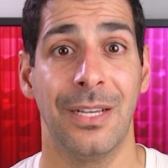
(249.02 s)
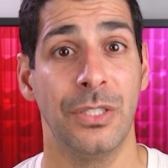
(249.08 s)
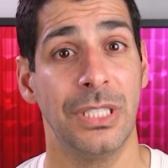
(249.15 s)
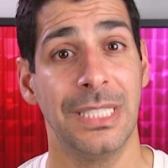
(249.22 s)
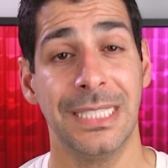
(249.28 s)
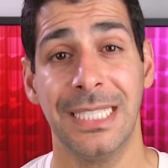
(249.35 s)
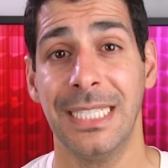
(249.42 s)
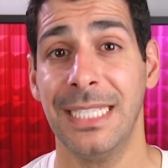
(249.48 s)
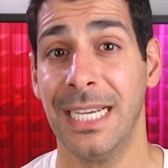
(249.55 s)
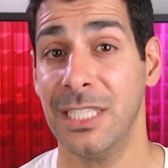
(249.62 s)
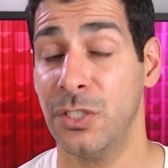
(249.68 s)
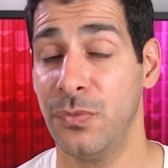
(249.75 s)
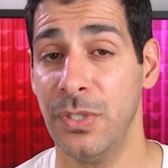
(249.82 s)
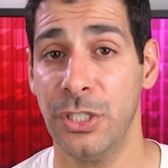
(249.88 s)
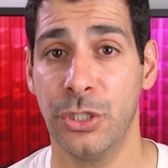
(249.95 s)
Now this is a
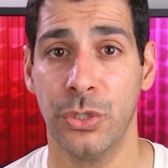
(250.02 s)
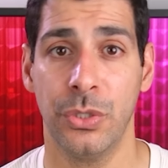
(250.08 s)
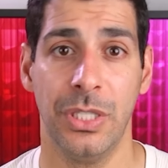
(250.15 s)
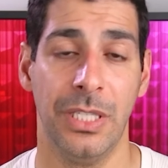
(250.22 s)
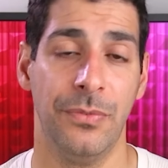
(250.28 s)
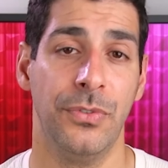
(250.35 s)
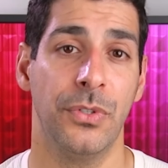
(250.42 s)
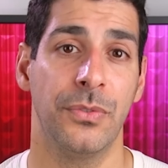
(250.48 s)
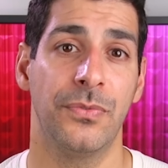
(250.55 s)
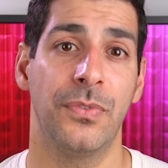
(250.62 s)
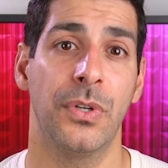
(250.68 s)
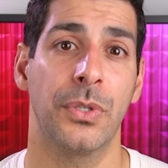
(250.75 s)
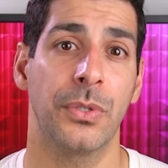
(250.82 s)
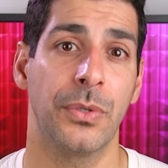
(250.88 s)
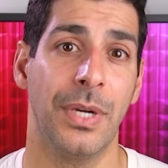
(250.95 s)
nice feature if you're
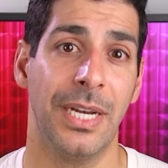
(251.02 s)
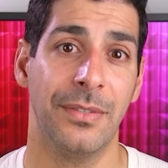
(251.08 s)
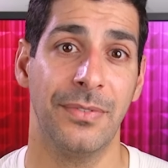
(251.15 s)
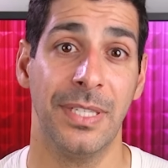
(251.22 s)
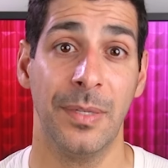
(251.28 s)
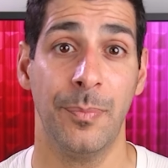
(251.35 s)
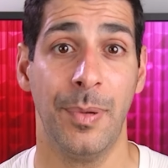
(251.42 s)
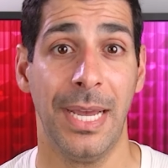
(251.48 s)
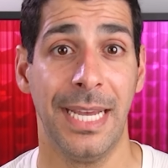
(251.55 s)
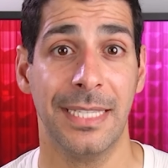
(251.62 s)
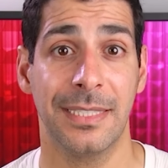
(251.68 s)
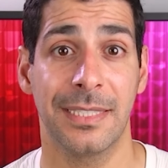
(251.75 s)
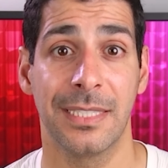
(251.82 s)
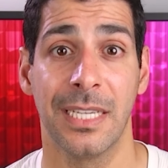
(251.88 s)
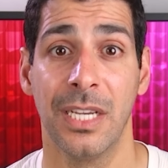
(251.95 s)
photographing
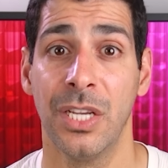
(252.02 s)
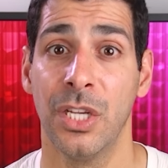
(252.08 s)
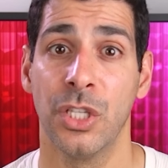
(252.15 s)
pets,